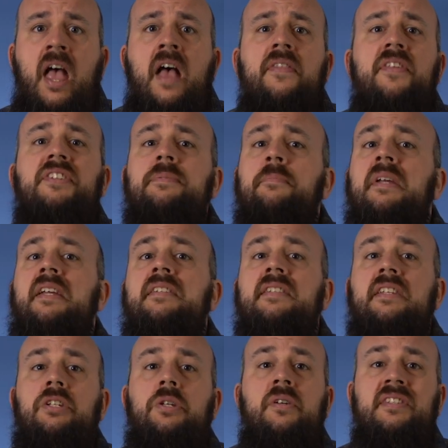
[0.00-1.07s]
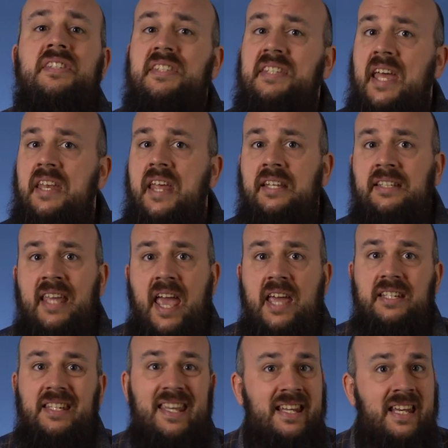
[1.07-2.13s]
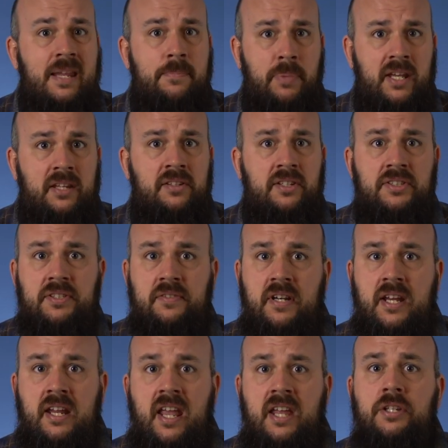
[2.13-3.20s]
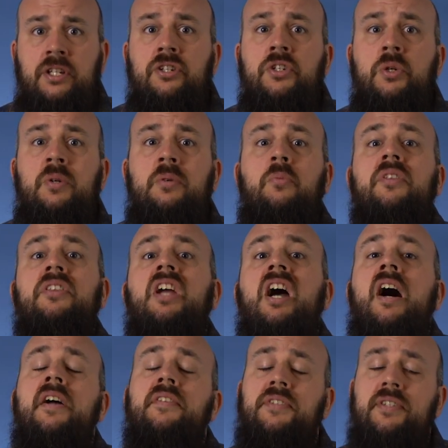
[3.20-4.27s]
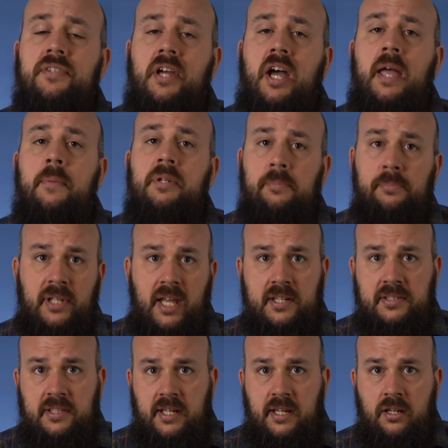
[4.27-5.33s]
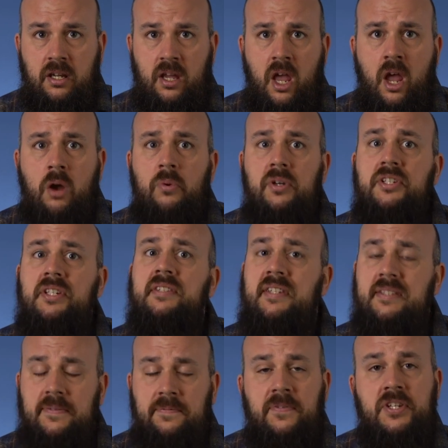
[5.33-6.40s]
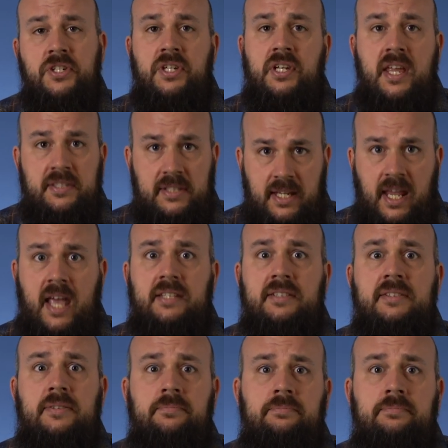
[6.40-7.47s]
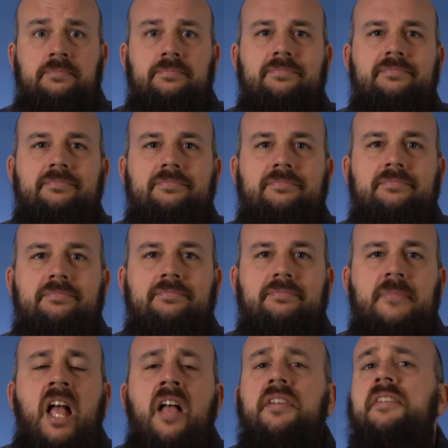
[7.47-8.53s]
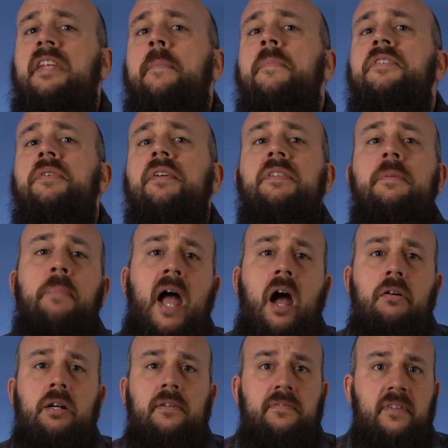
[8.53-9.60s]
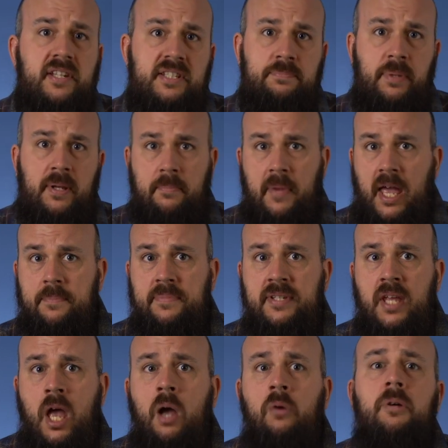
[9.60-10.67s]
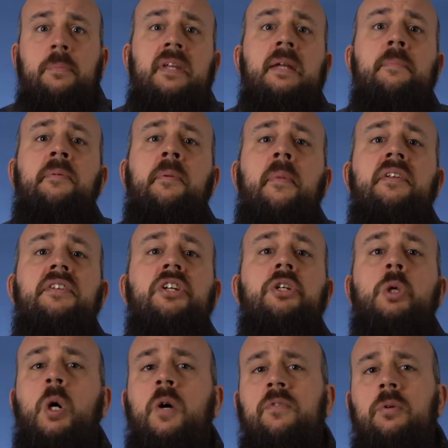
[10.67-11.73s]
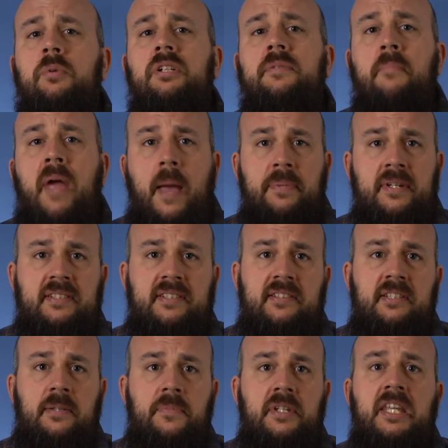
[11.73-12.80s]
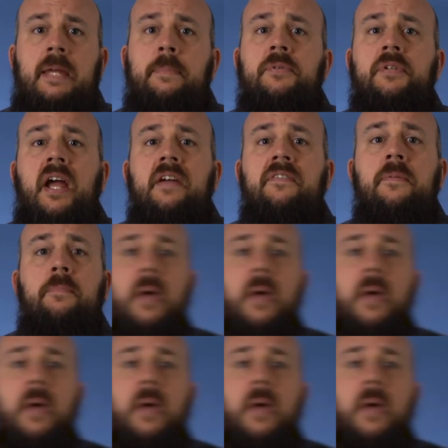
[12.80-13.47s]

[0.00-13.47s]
This means that you can set and get any bit in the string, and you can do it with constant time complexity, which is as efficient as it gets. To demonstrate the power of Redis Bitmaps, we'll be implementing an overworld mapping system to keep track of the